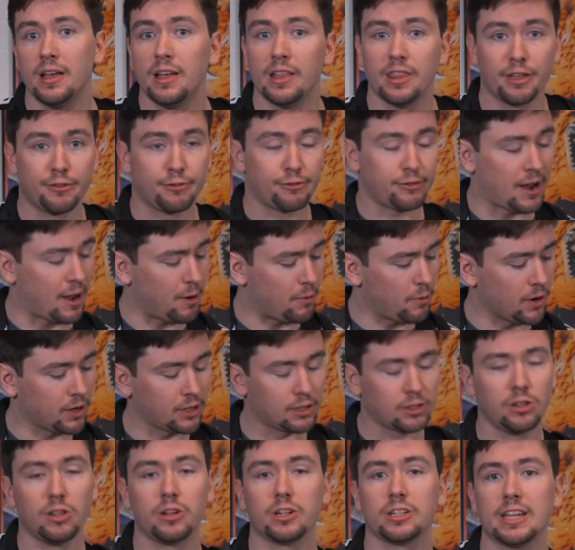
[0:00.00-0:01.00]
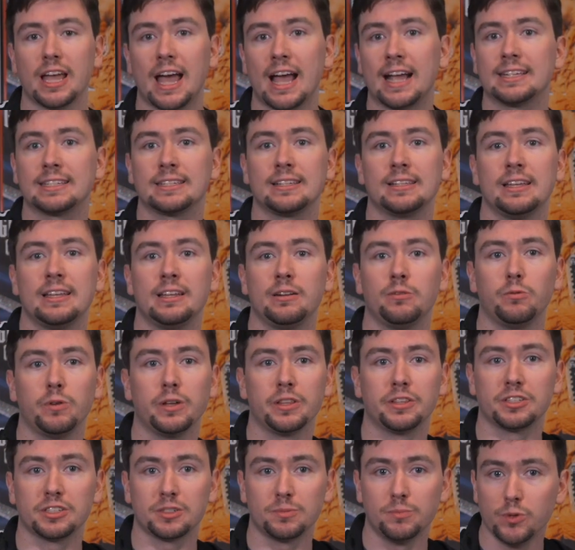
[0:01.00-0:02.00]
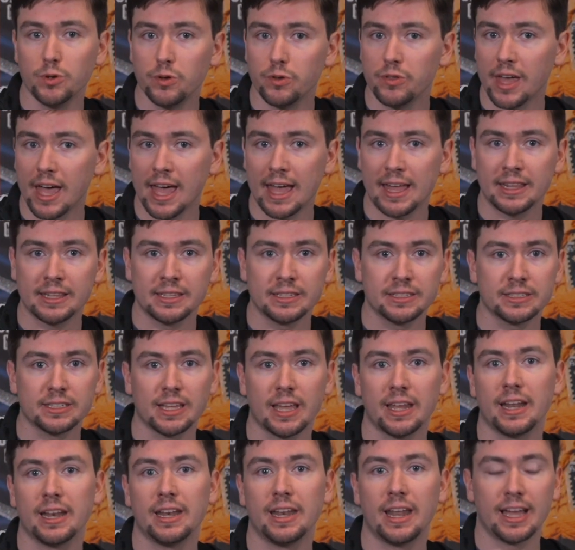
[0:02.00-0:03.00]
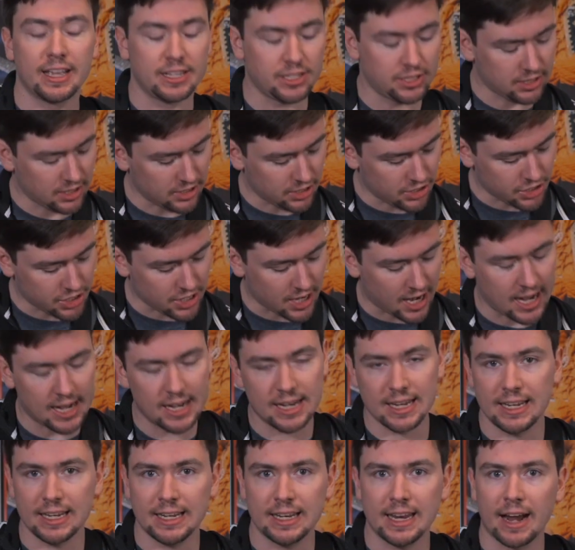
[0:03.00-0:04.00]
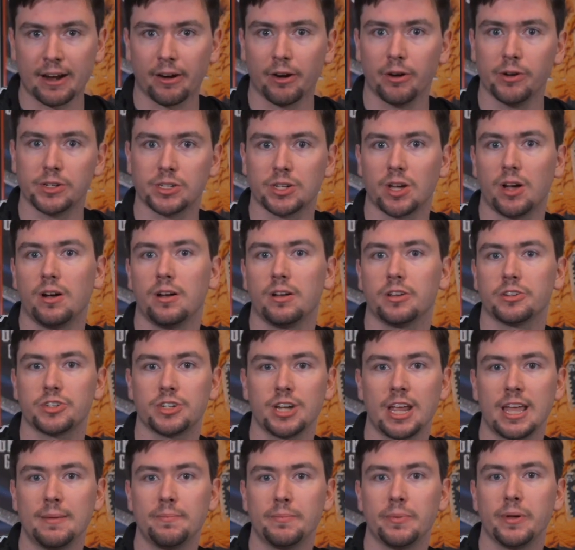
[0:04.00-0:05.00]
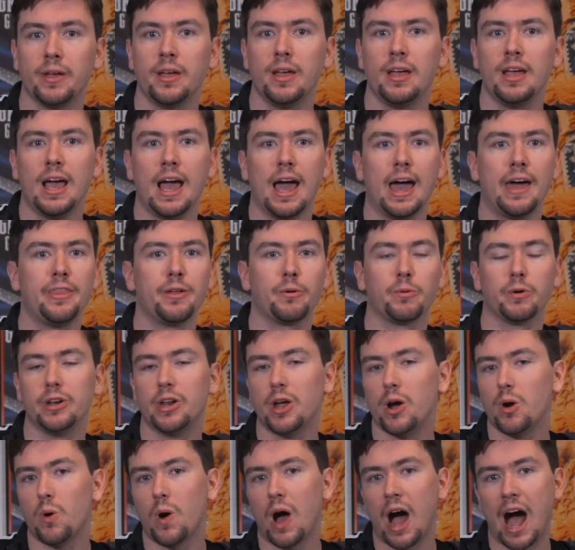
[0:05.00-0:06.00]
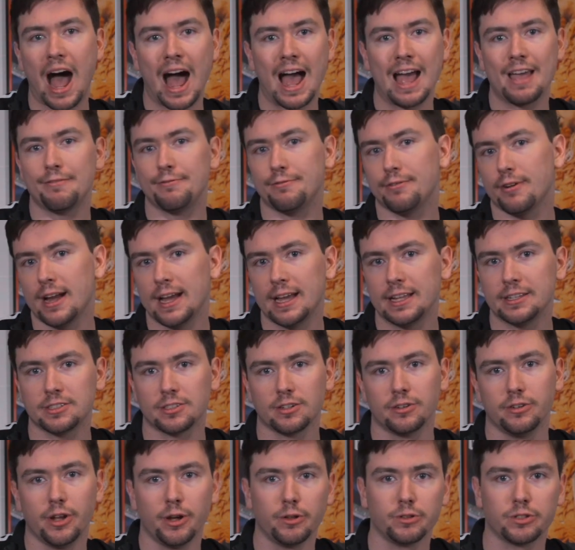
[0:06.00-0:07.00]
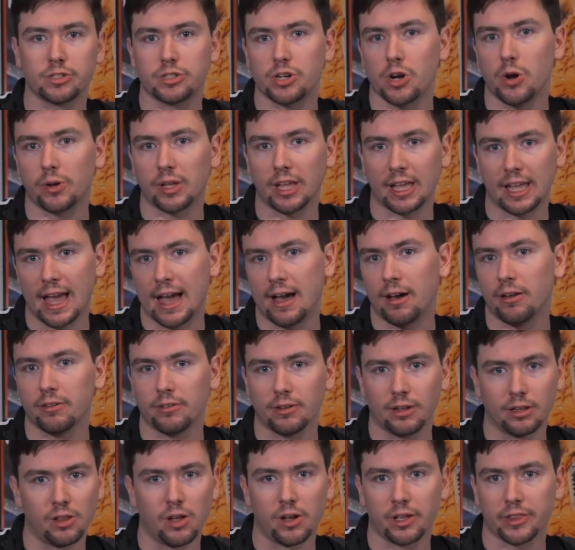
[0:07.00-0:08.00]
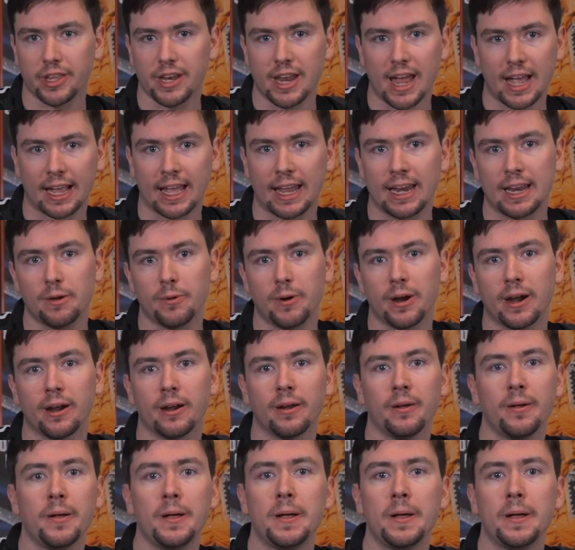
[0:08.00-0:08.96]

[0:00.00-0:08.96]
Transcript: The fretwork looked excellent, with smooth ends and a nice, shiny, narrow, tall shape, and there were no high frets or notes choking out along the neck anywhere.